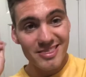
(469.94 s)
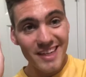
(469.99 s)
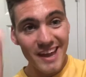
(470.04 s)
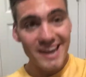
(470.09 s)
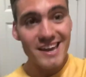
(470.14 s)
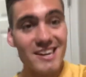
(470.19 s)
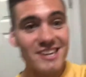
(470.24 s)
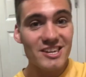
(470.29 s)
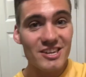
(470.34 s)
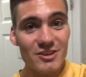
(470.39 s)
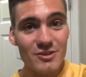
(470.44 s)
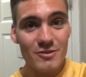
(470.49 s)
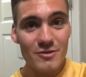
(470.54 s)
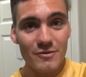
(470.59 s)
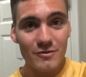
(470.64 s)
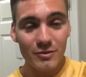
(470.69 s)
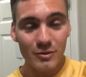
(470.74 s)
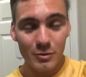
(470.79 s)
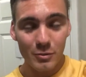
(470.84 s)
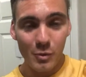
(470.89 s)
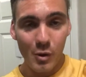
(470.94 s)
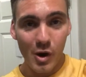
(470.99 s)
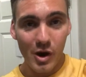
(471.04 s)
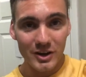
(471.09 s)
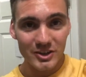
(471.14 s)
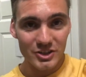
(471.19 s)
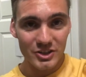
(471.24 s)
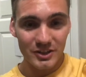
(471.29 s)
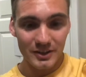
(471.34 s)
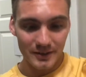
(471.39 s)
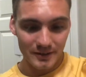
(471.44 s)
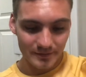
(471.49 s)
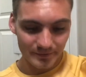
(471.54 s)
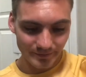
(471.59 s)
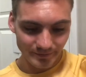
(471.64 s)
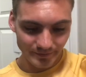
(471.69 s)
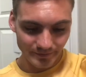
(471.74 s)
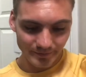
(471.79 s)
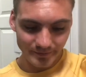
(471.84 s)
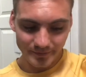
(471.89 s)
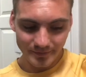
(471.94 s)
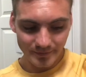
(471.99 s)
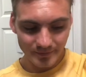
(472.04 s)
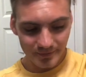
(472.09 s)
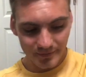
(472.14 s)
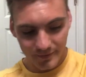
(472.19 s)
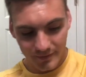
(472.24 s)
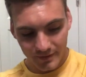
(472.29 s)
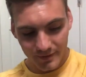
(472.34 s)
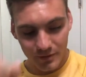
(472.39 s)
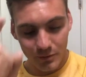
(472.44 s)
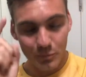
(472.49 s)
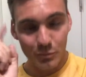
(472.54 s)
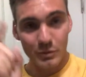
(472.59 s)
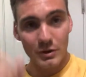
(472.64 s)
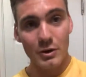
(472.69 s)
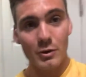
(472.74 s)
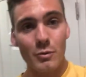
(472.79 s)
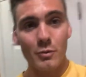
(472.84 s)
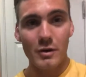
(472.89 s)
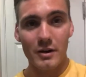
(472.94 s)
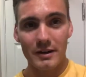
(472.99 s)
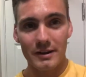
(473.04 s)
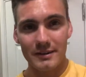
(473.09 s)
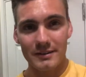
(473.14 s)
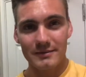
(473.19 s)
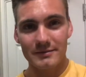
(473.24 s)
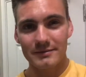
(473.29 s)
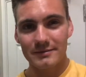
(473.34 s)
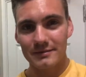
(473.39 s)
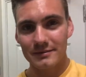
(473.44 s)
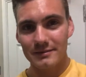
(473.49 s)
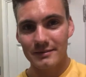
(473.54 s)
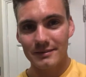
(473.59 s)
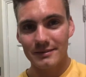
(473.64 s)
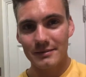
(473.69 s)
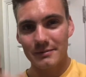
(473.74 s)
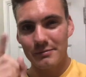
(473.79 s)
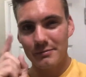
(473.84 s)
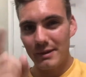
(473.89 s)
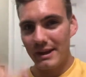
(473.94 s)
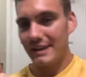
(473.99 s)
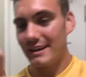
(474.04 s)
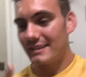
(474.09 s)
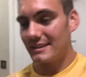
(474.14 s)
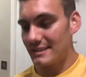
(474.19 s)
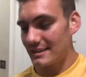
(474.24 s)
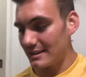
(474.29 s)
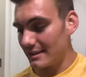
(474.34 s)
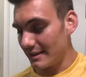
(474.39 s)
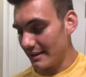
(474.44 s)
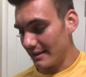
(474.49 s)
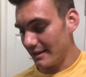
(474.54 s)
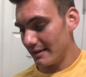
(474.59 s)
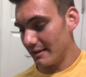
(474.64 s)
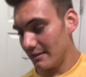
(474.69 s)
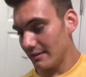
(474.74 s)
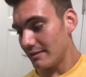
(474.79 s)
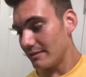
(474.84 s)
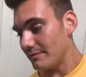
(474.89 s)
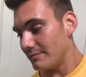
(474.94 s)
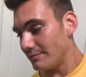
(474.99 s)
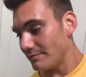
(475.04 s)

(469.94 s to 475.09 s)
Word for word: Thank you for watching the real one made it to the end.